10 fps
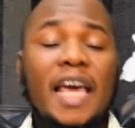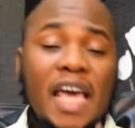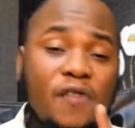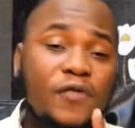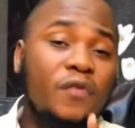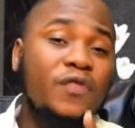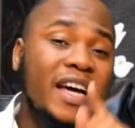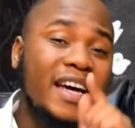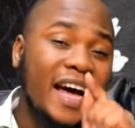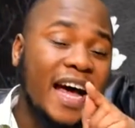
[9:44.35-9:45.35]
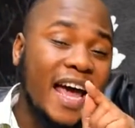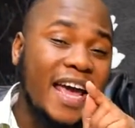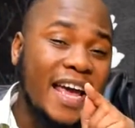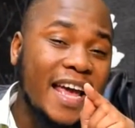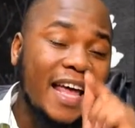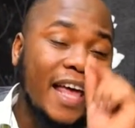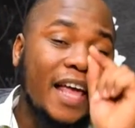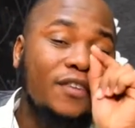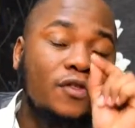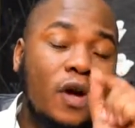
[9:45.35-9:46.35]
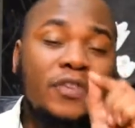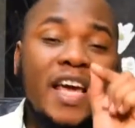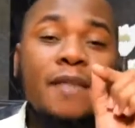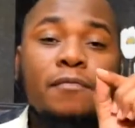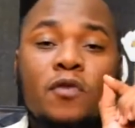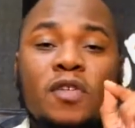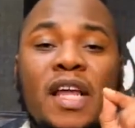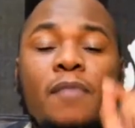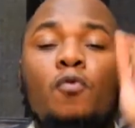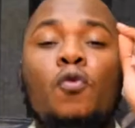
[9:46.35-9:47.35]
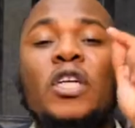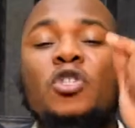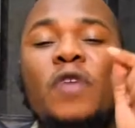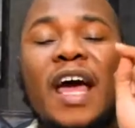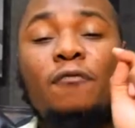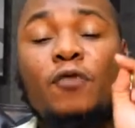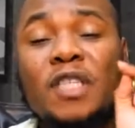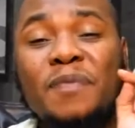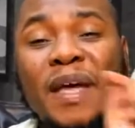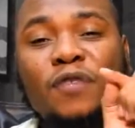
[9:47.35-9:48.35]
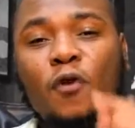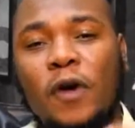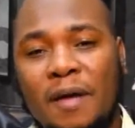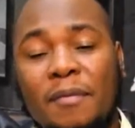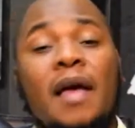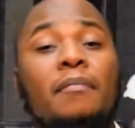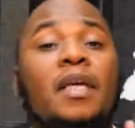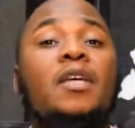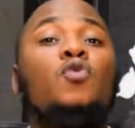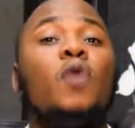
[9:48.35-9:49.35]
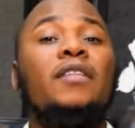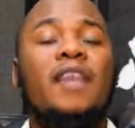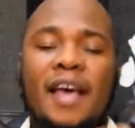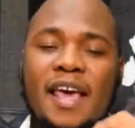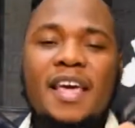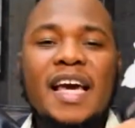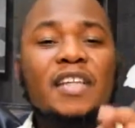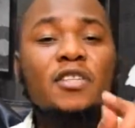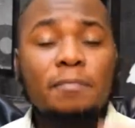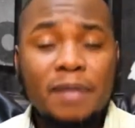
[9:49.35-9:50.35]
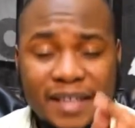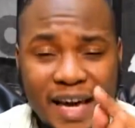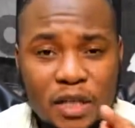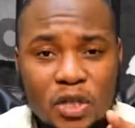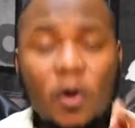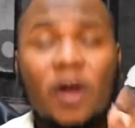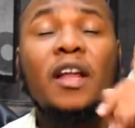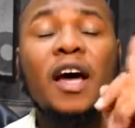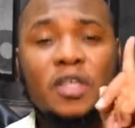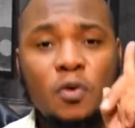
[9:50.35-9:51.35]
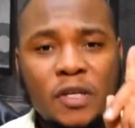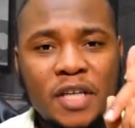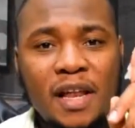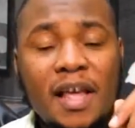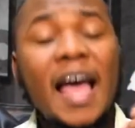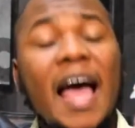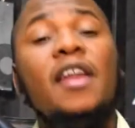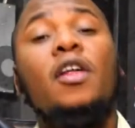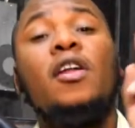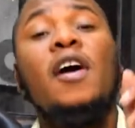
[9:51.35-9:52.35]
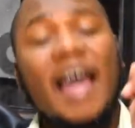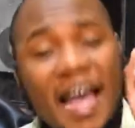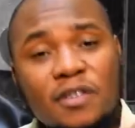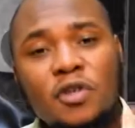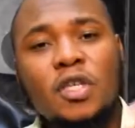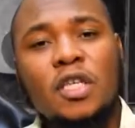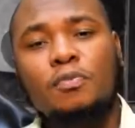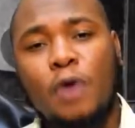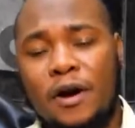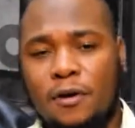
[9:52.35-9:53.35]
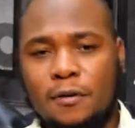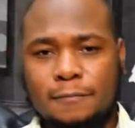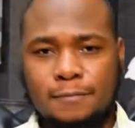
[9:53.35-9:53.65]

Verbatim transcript: Even if the guy is not a Muslim, we should have respect for him. Because what? He can supplicate to Allah Azza wa Jalla and Allah answers his prayer.